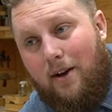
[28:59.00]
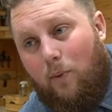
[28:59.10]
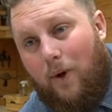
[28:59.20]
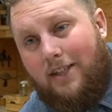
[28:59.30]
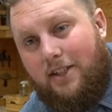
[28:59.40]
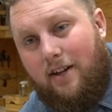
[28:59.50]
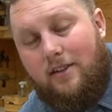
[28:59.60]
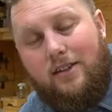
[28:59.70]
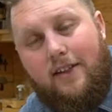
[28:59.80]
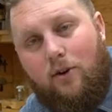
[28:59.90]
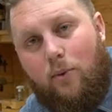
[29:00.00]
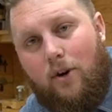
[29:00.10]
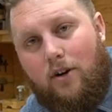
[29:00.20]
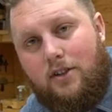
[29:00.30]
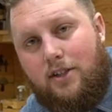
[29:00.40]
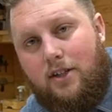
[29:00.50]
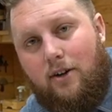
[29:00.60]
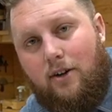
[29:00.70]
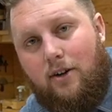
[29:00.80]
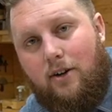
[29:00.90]
watching other leather workers
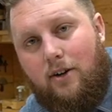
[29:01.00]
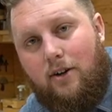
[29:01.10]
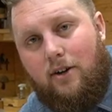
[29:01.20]
go at it.